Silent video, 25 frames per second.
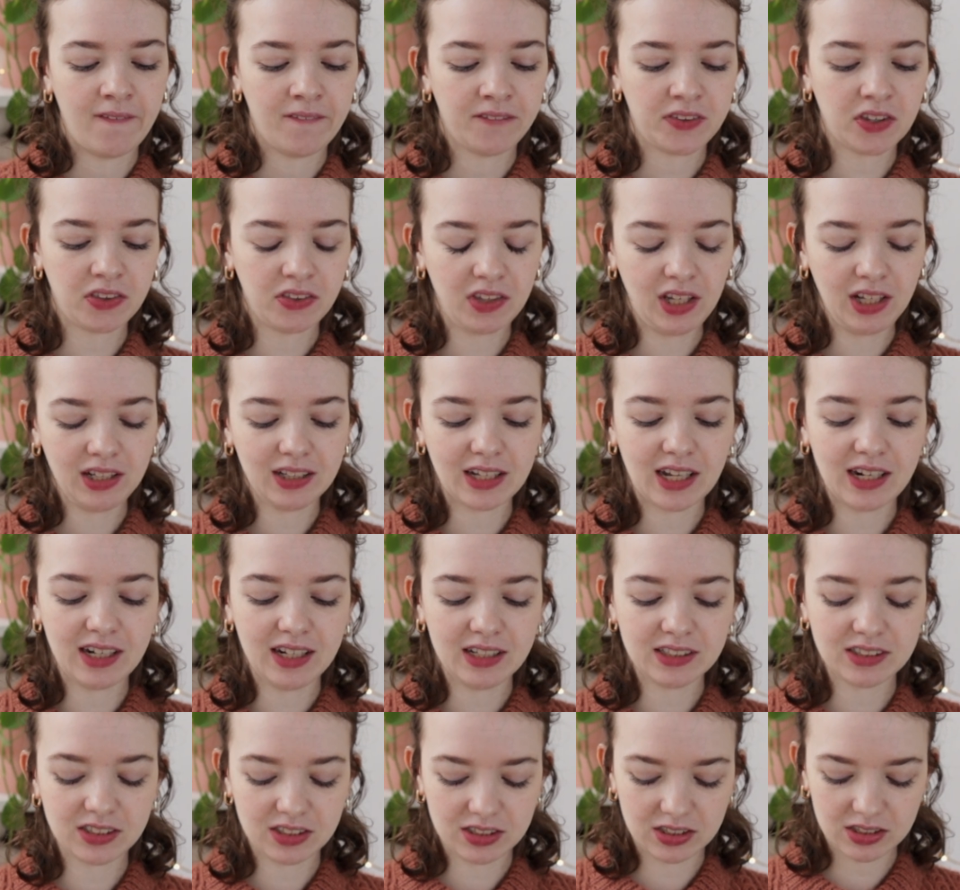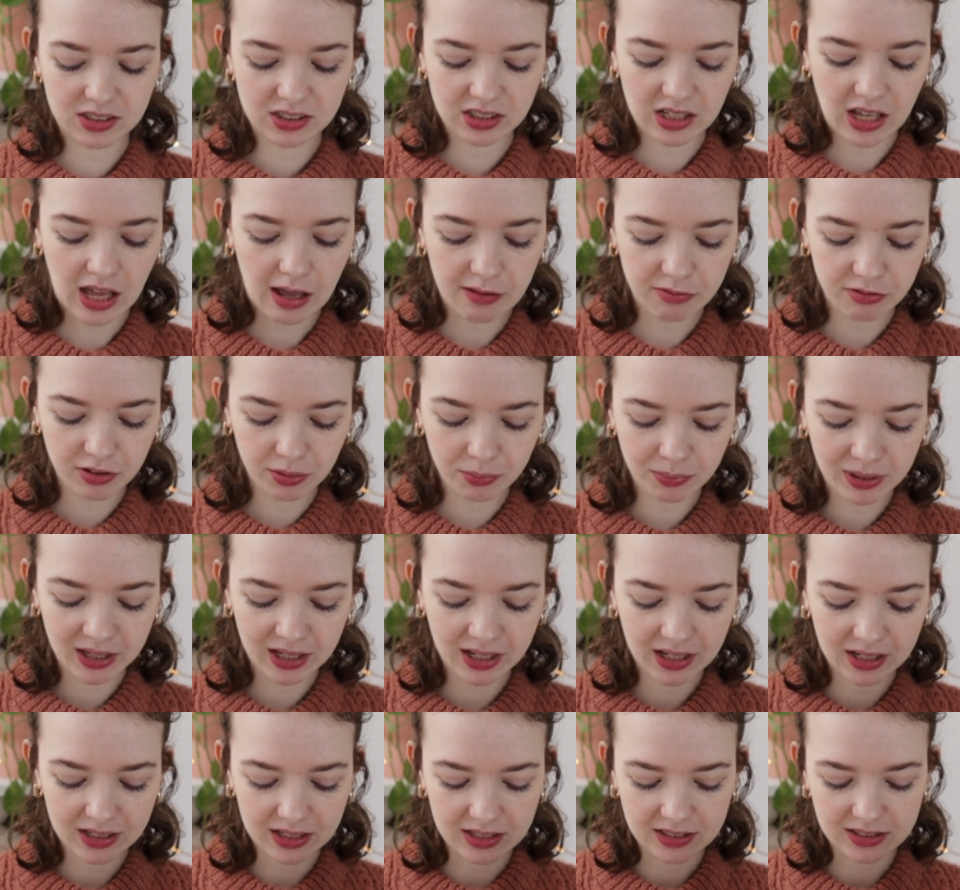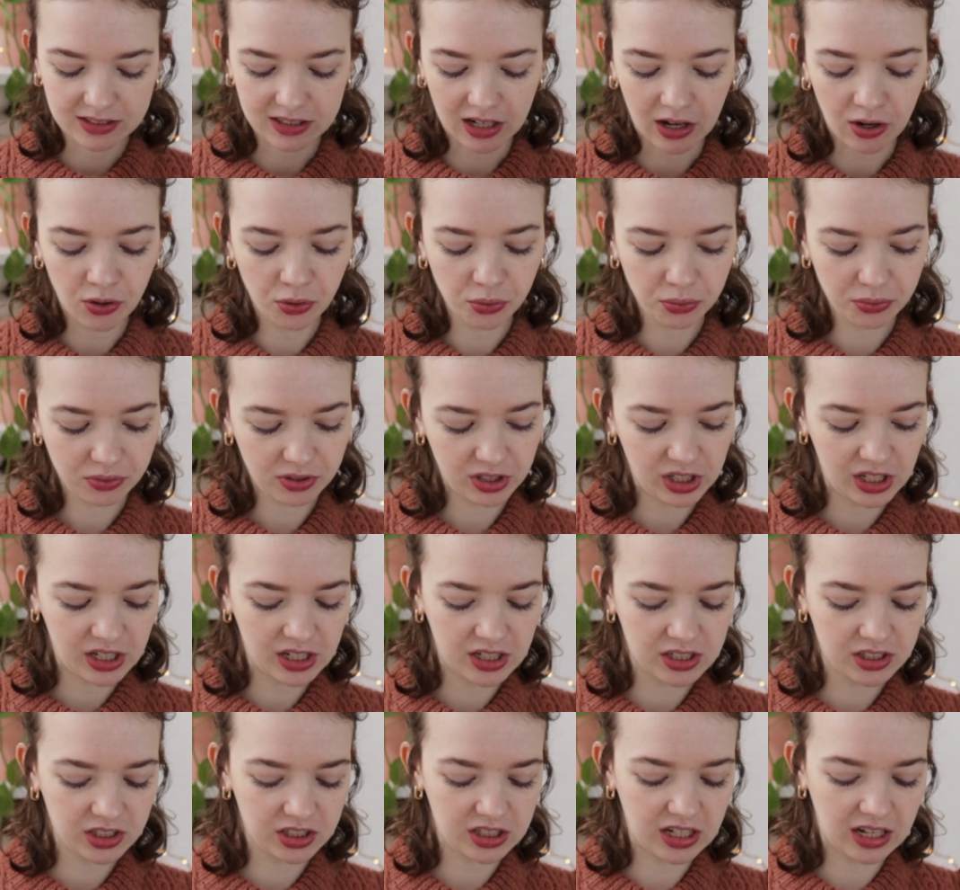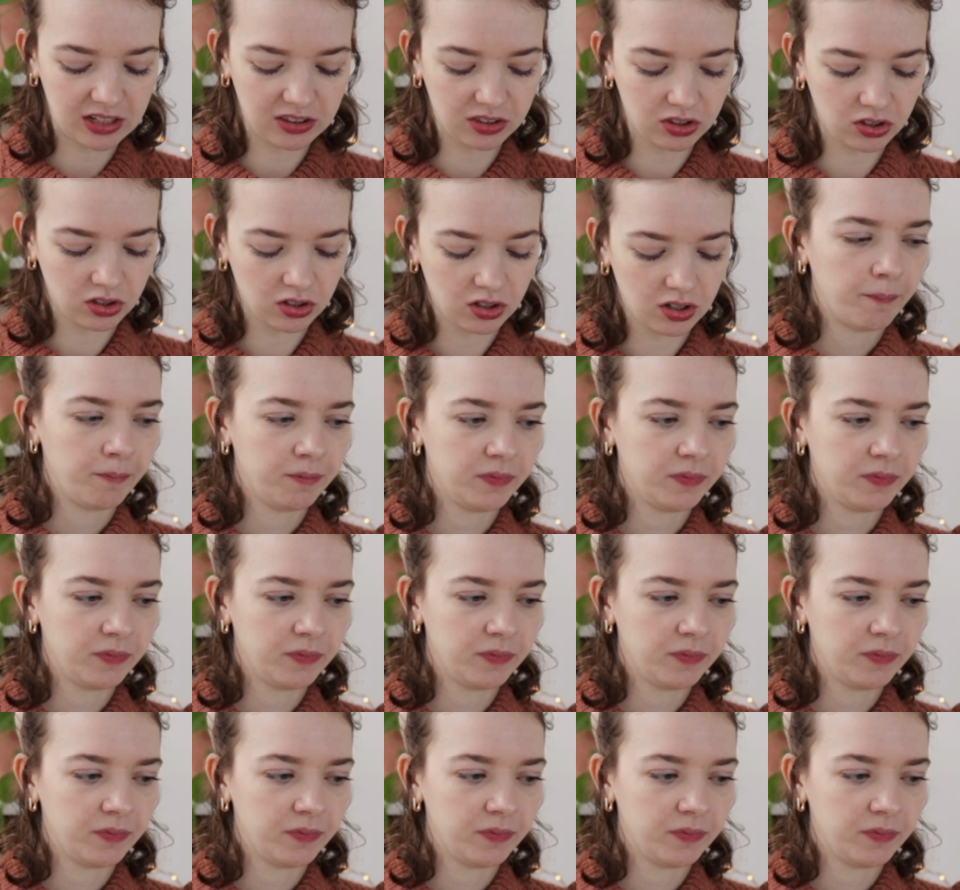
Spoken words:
The thing that is having me in a doubt is that